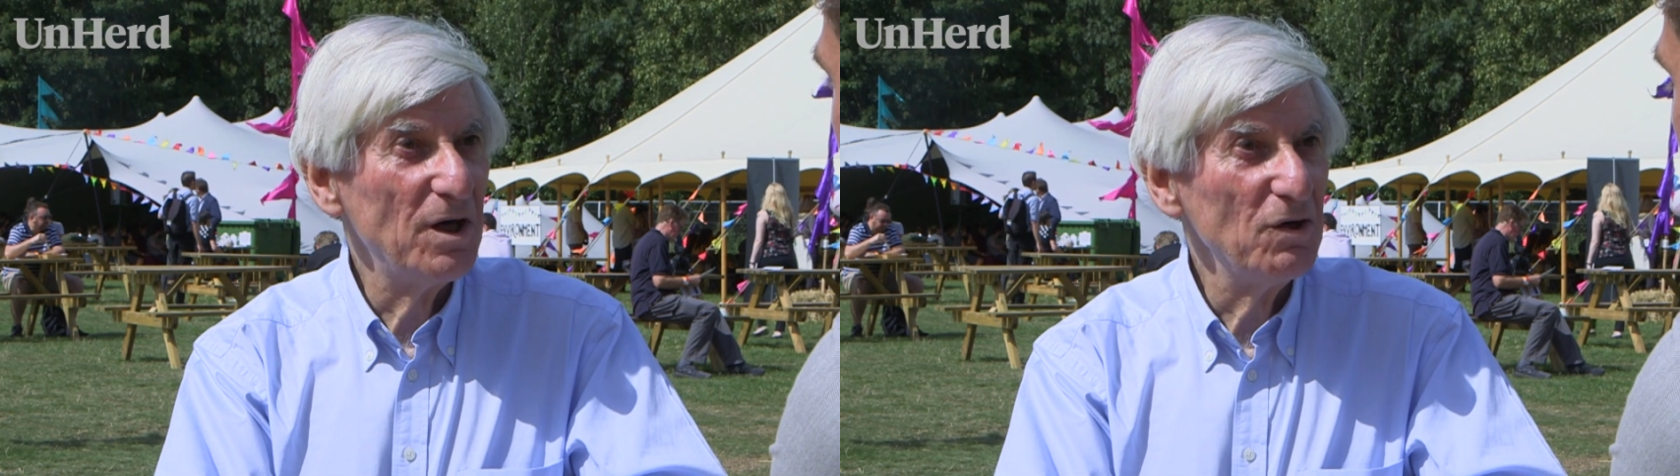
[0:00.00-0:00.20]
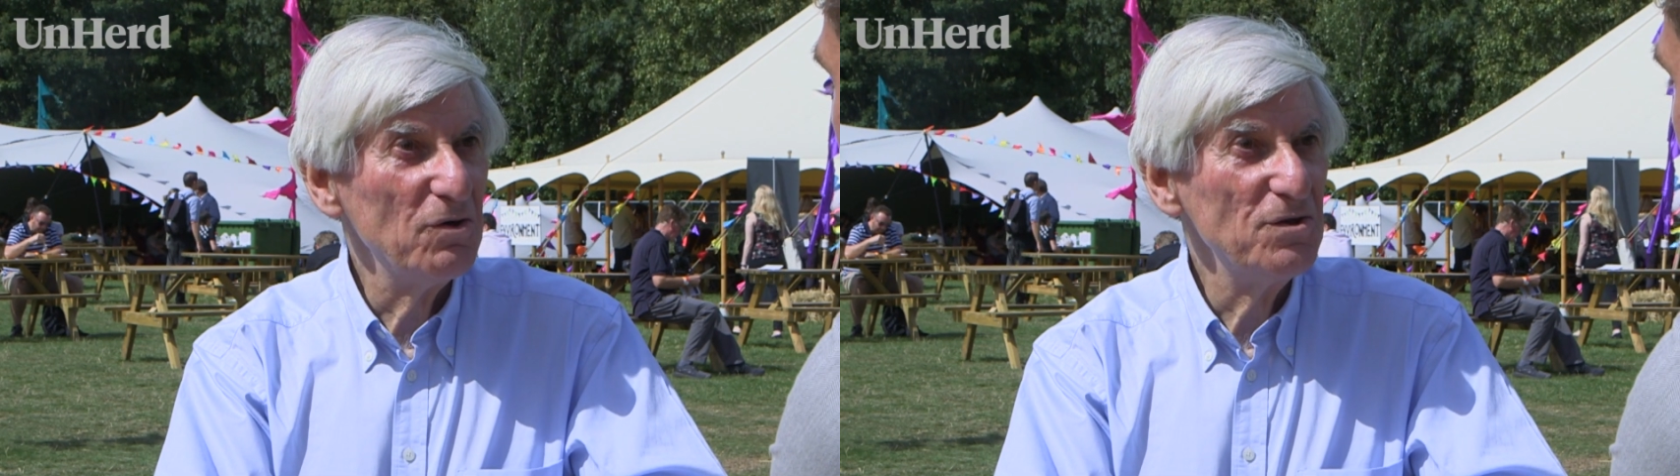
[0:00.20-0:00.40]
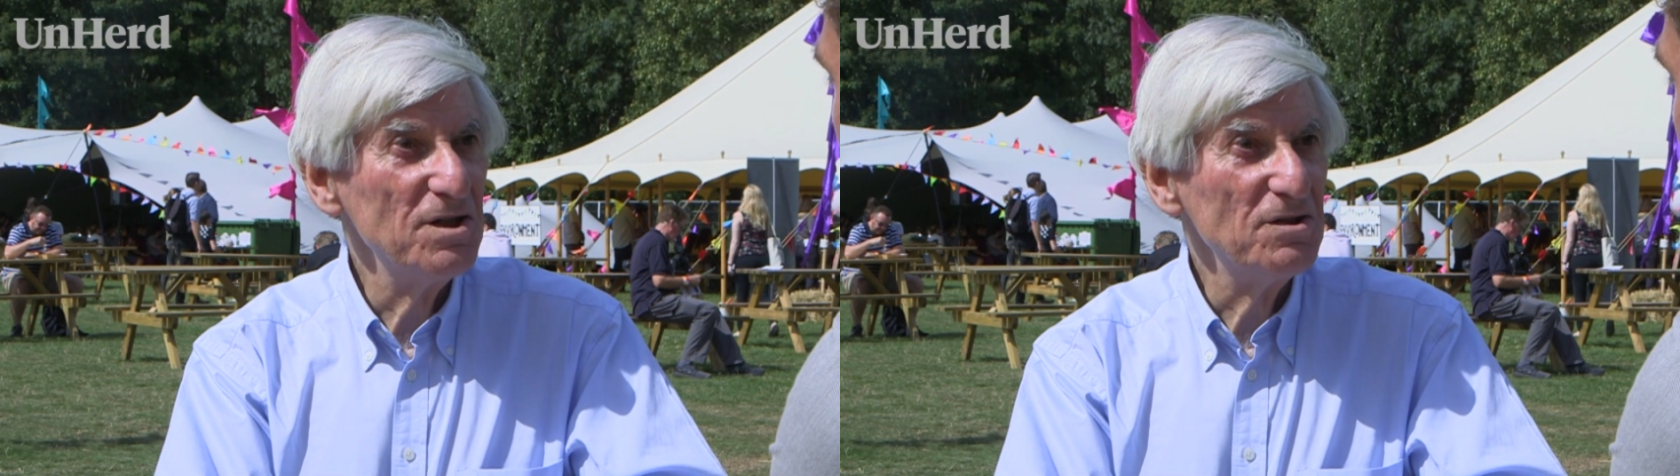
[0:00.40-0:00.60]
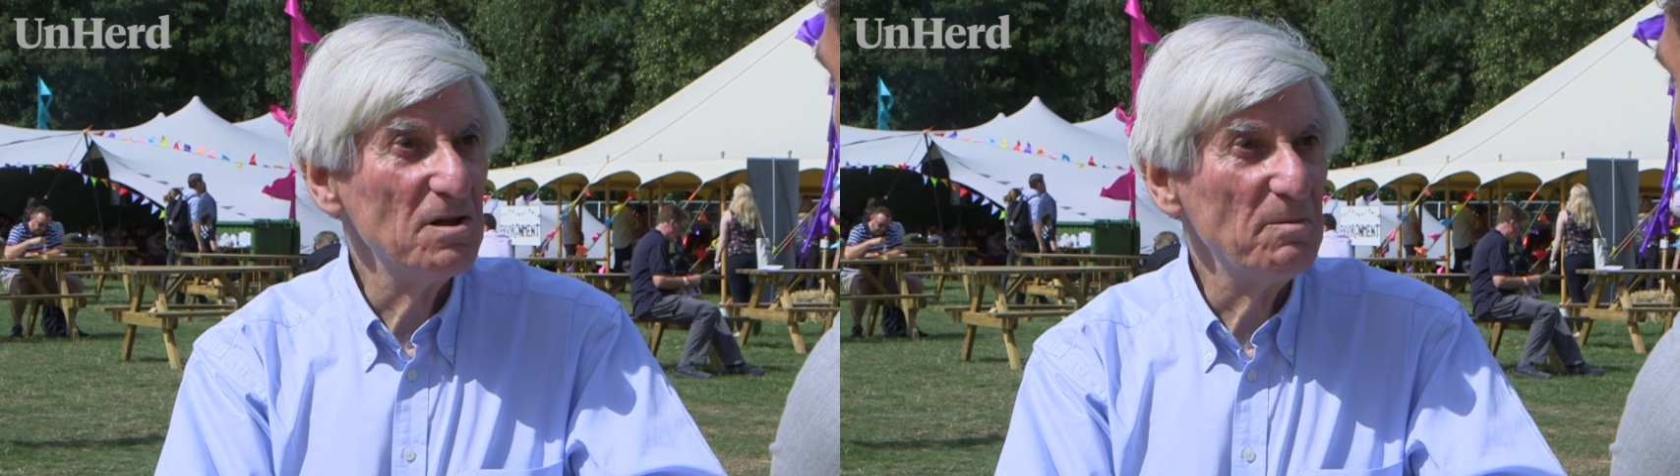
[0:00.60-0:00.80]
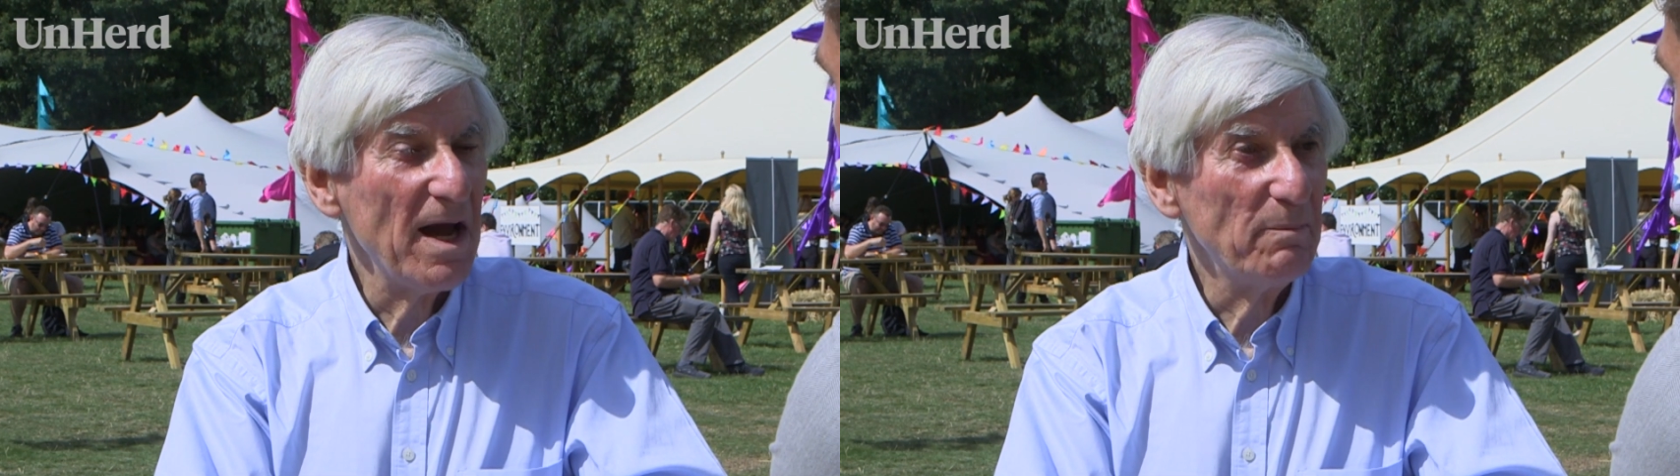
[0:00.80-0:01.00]
priority to
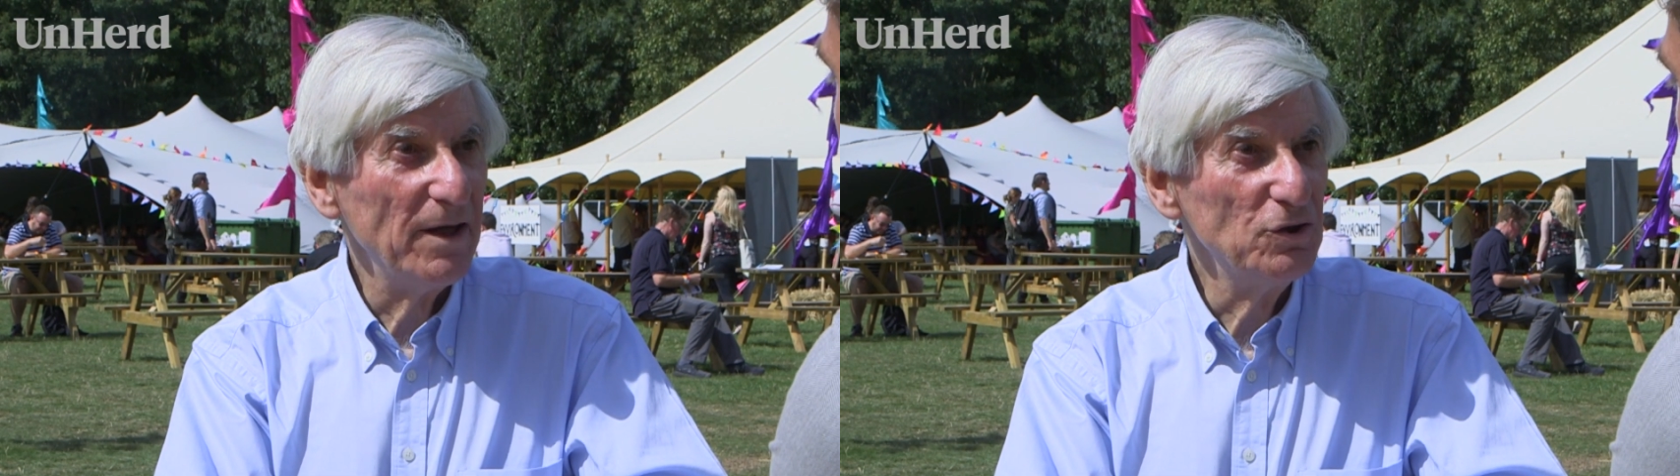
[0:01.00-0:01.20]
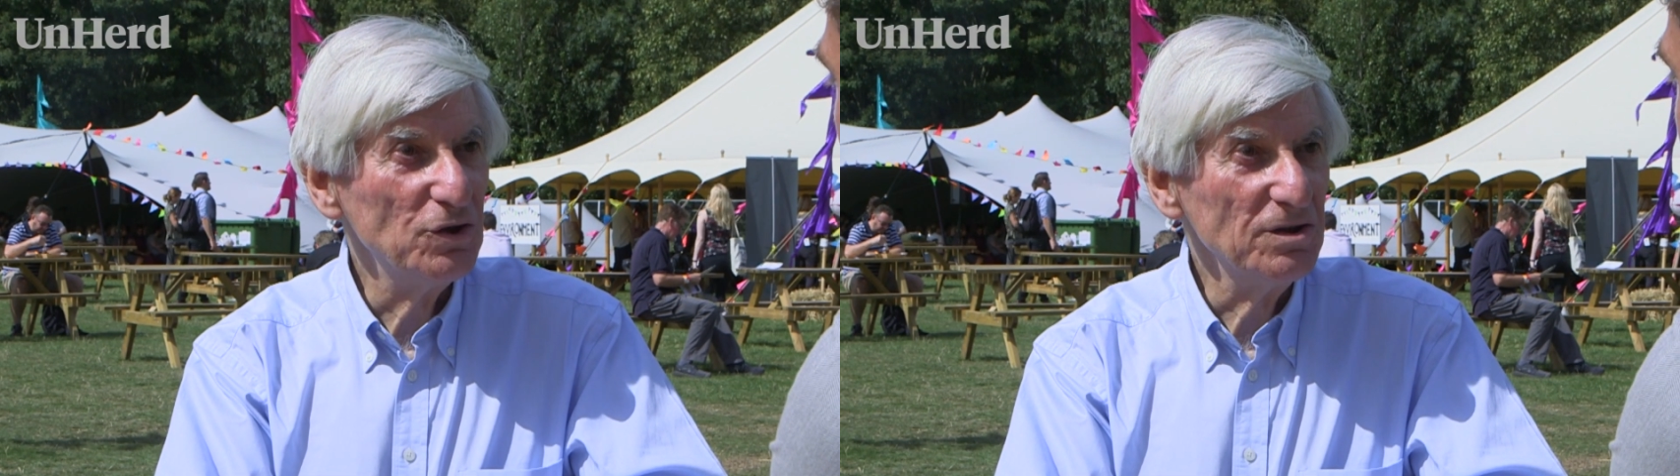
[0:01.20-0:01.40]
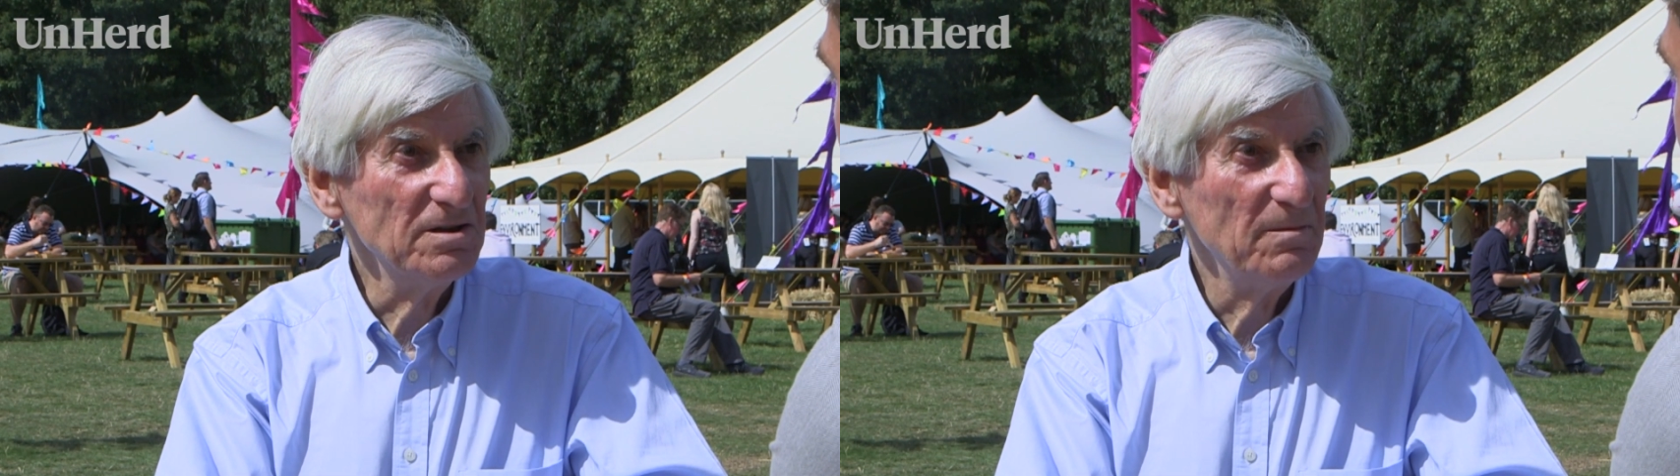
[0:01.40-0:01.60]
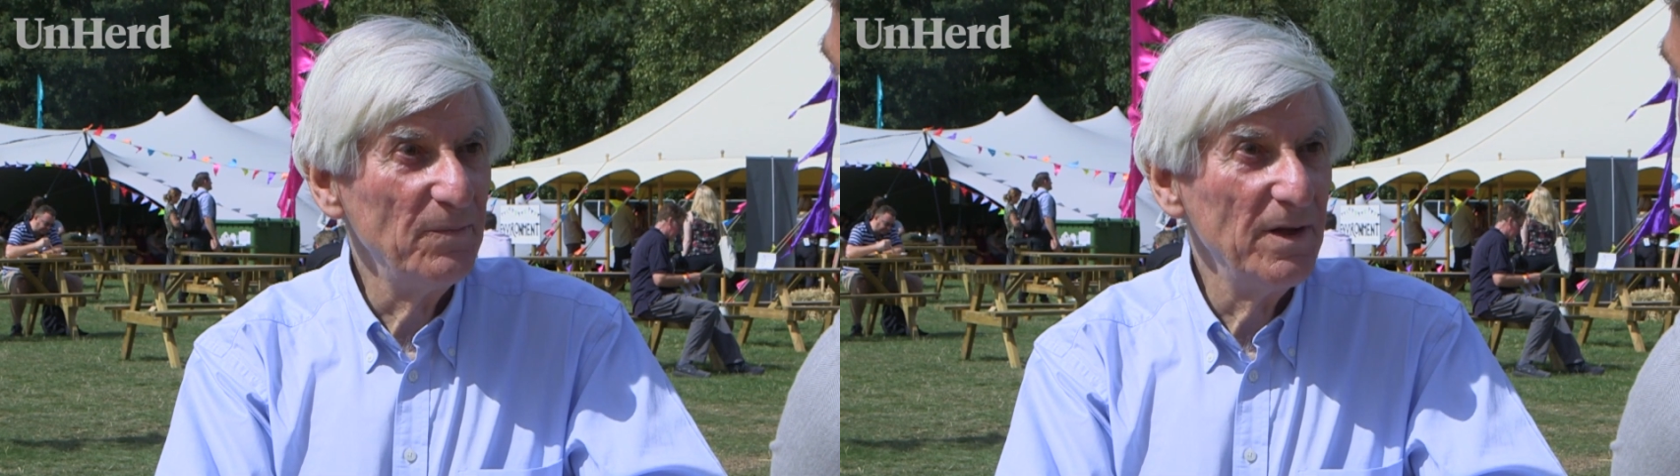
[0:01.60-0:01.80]
the backbenchers,